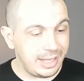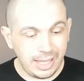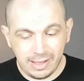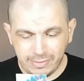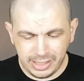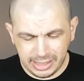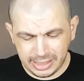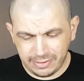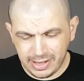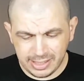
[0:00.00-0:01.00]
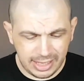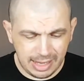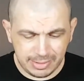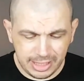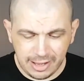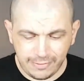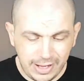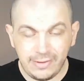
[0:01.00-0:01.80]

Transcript: I have these advanced game stuff and